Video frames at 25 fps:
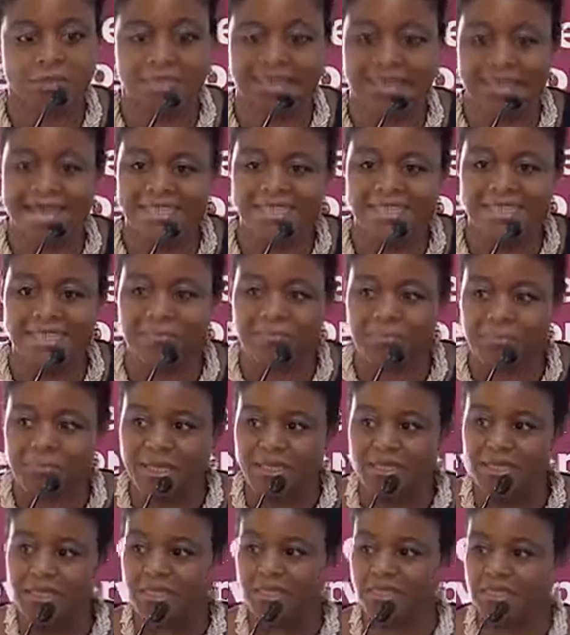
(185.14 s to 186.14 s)
that has
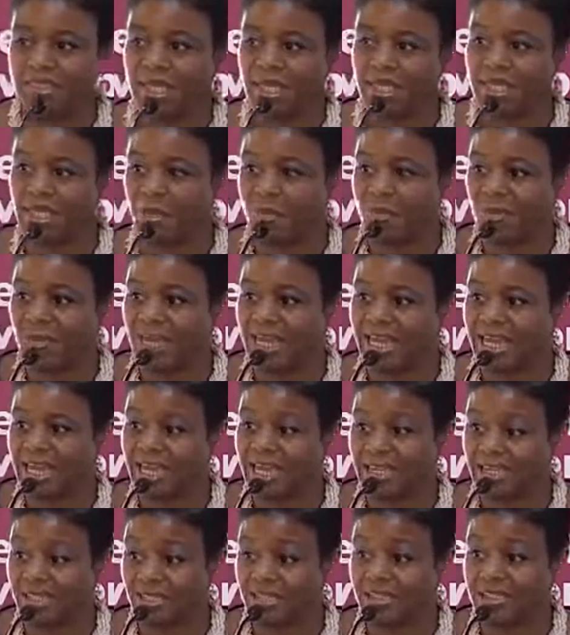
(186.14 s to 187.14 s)
embedded
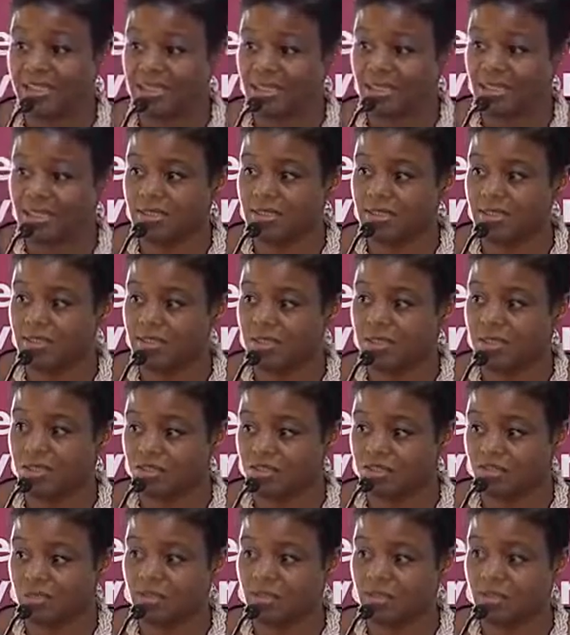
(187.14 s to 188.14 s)
psychoanalytics
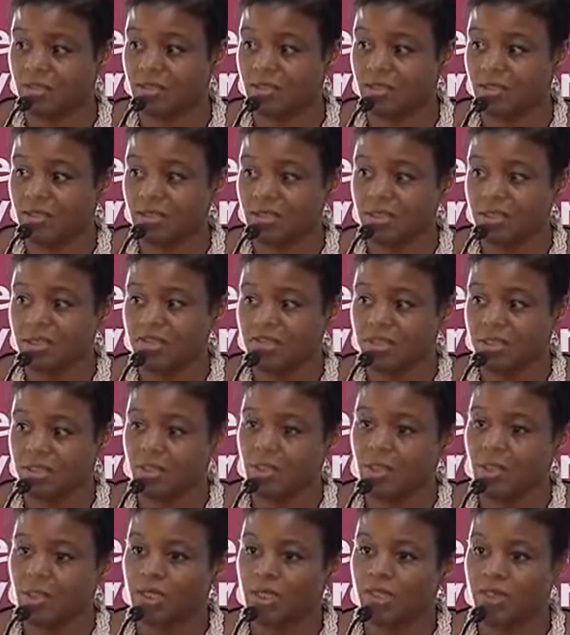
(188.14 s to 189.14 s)
into it so
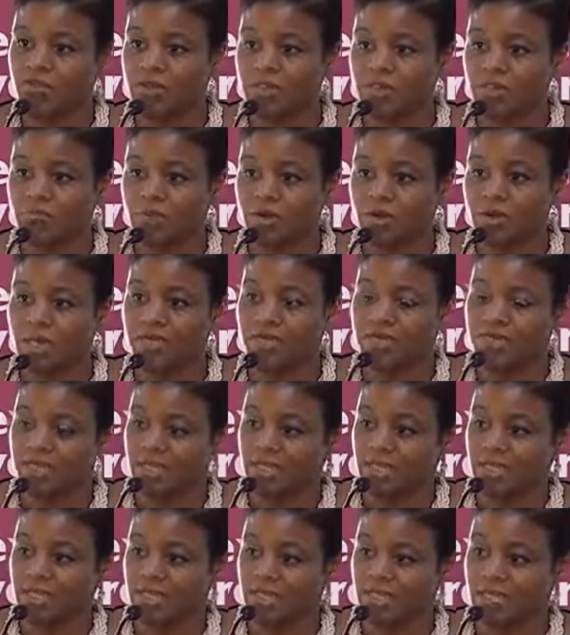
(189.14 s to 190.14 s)
that we can derive
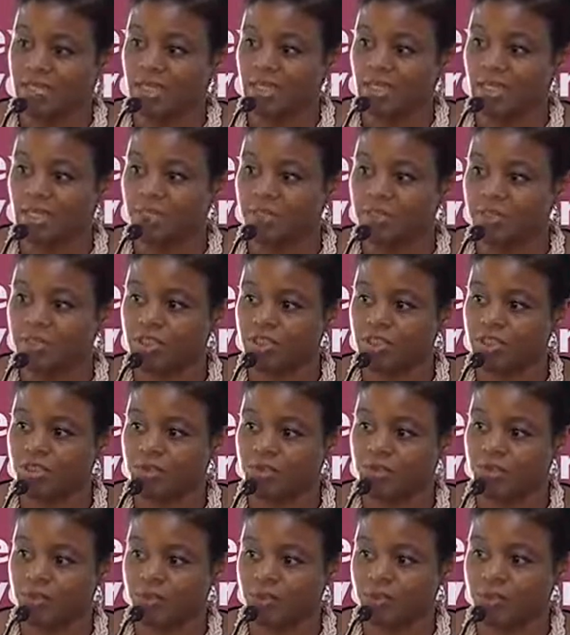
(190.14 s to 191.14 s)
data that can be
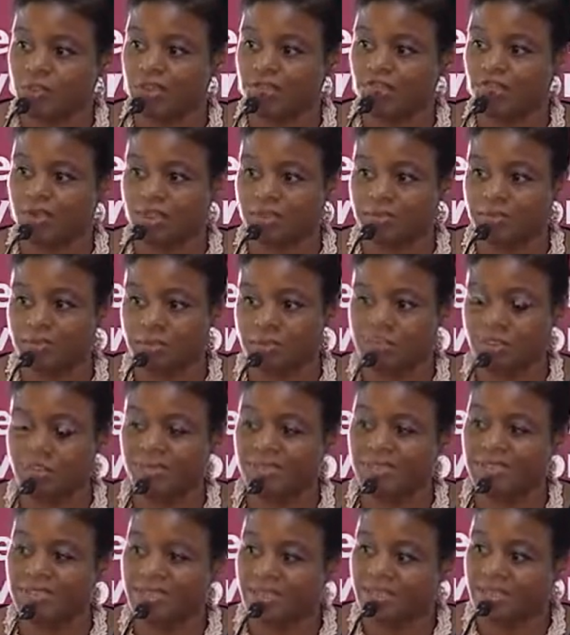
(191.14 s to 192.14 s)
used for the development of
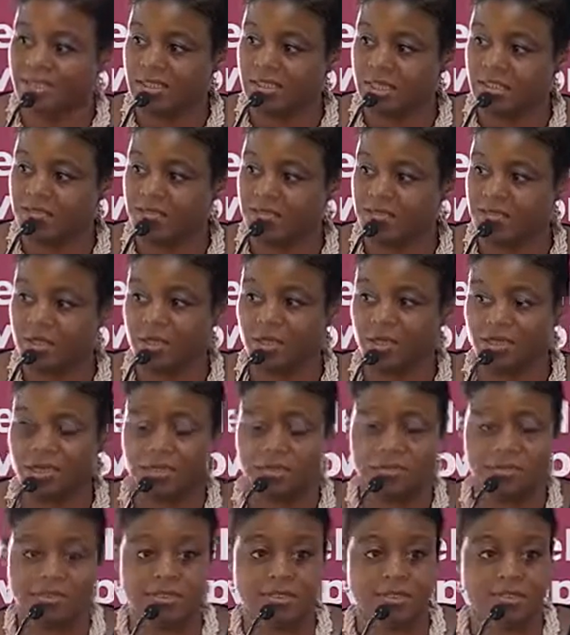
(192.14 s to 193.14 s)
a secondary
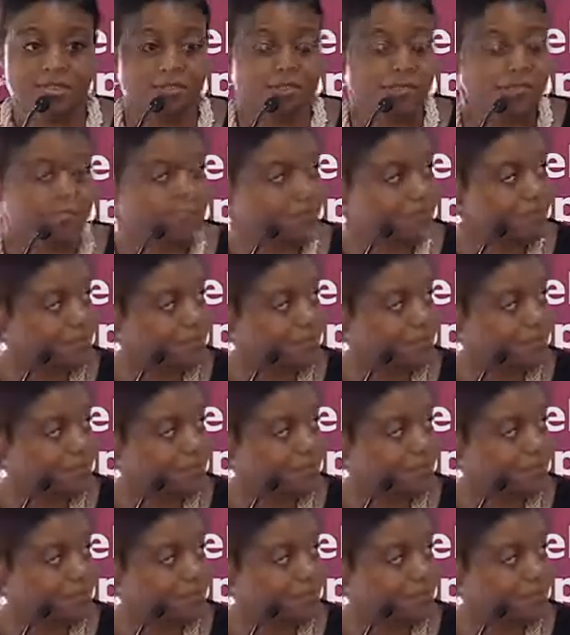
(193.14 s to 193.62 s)
marketplace.